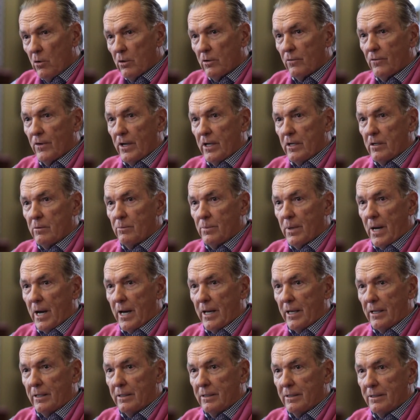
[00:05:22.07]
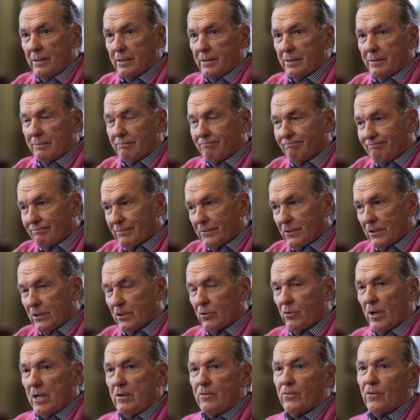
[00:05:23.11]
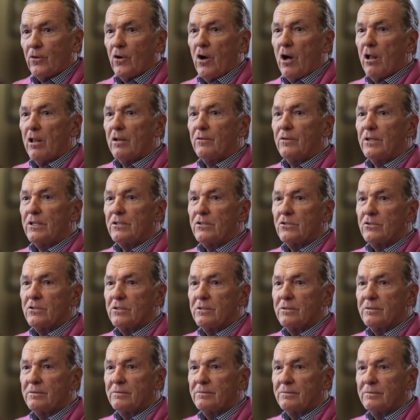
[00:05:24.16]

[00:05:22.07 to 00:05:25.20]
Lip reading: motivated by it. Great for all of us.